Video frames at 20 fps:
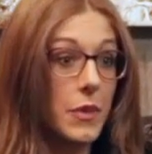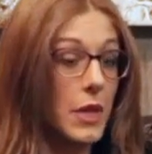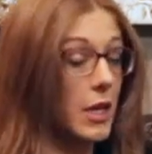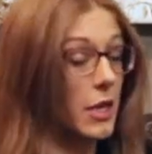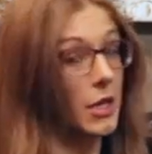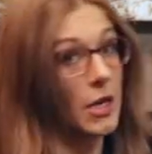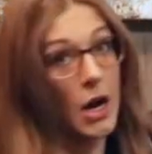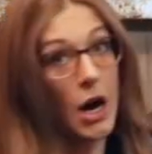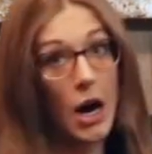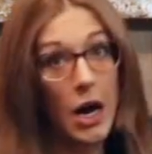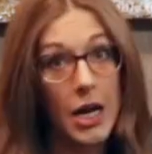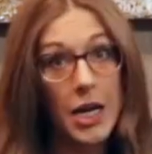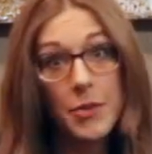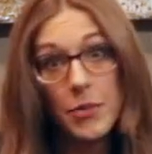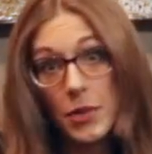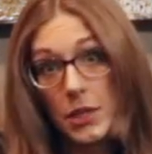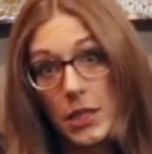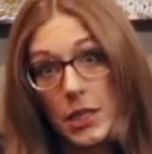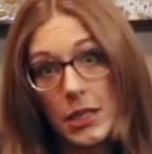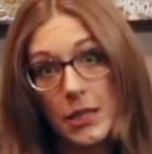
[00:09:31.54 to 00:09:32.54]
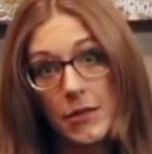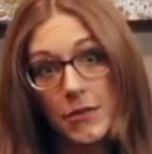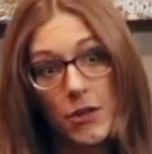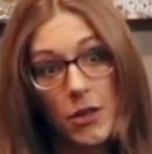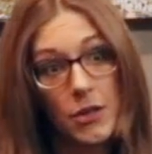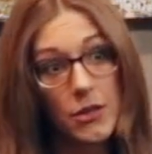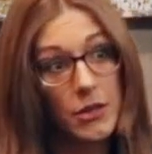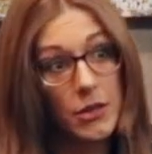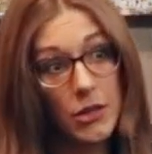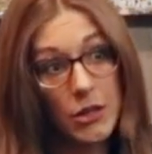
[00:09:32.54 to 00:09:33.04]
that I believe,
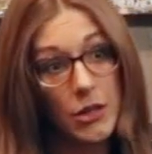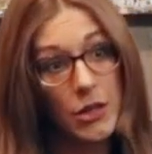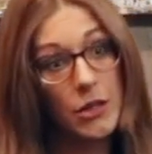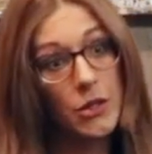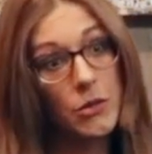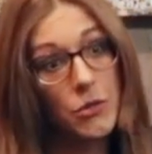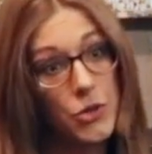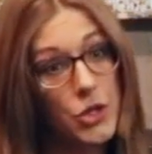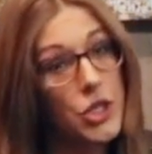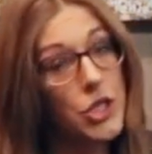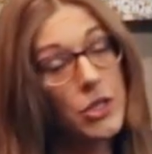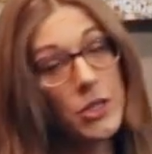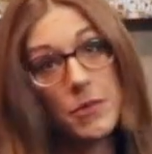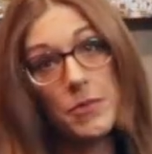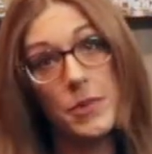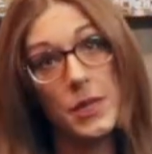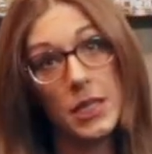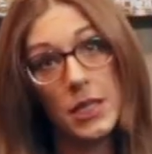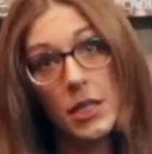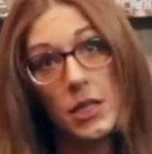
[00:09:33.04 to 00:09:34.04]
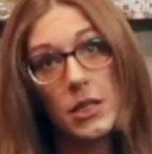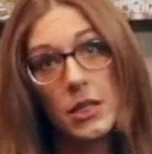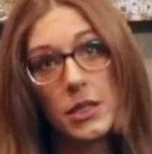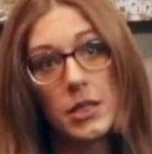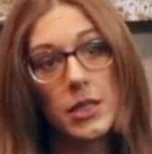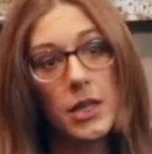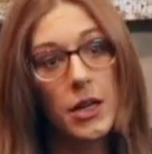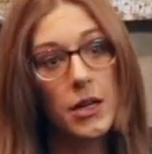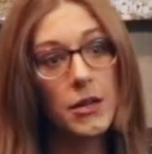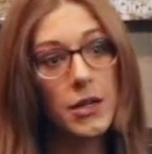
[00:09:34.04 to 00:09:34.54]
all, you know, shouldn't be
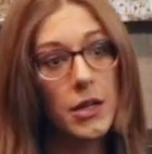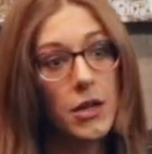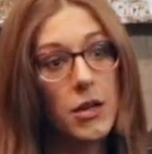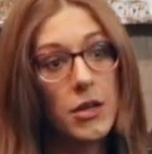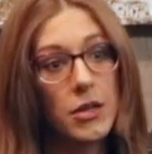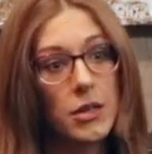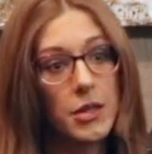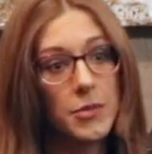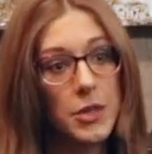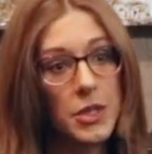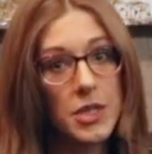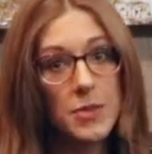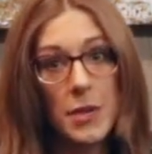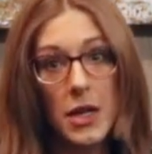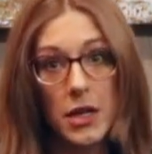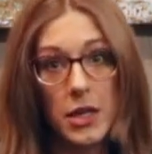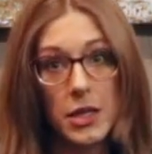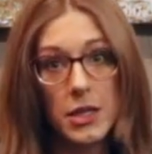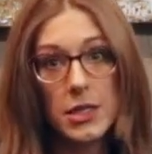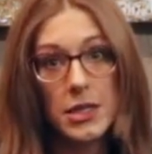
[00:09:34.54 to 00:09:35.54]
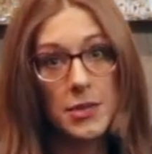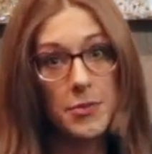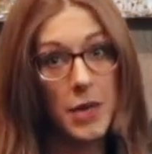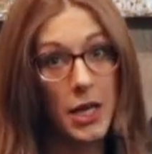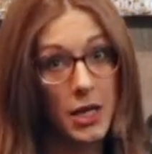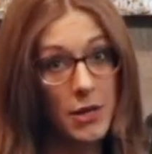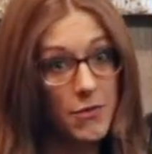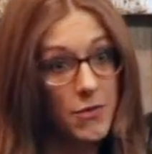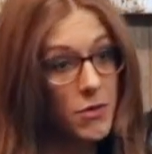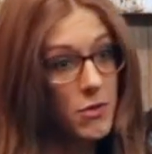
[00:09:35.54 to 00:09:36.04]
entirely on municipalities to
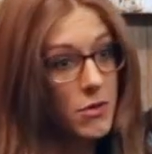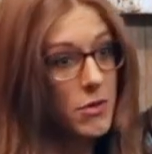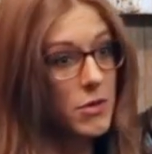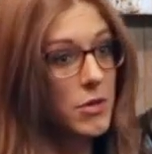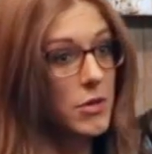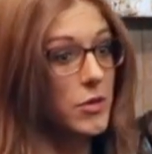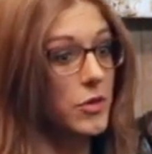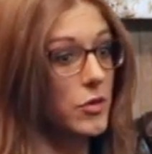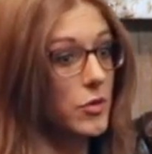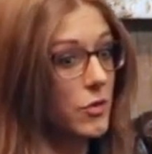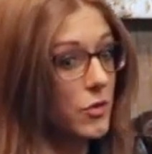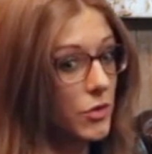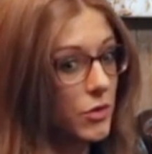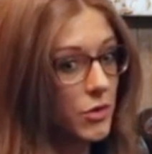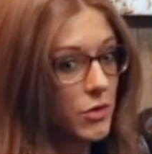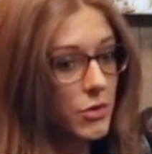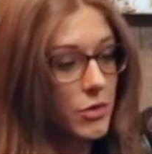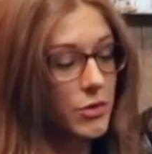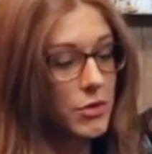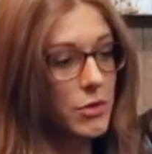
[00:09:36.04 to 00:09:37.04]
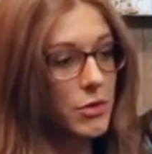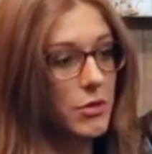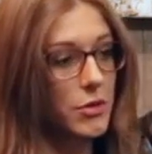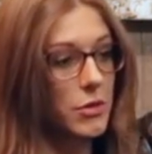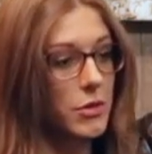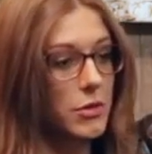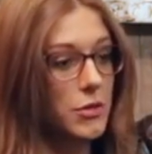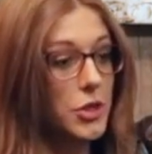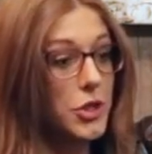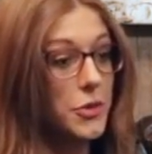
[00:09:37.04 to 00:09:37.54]
pay for or
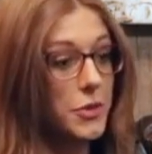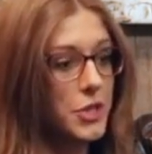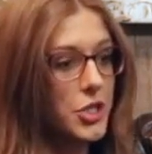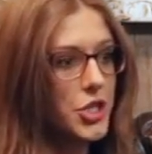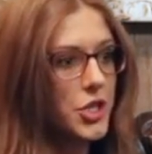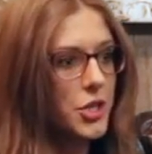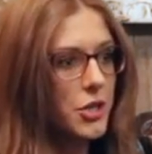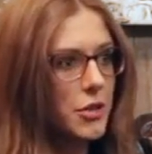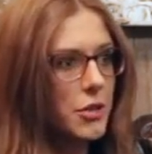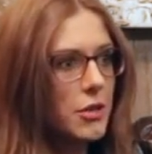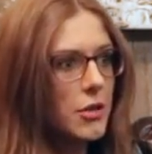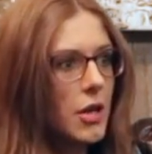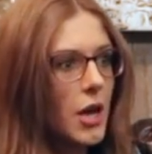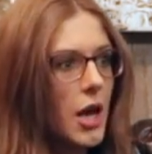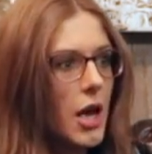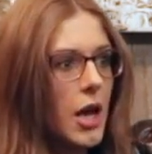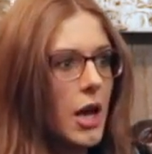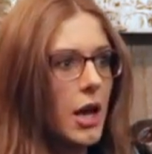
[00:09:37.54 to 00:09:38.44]
to ensure.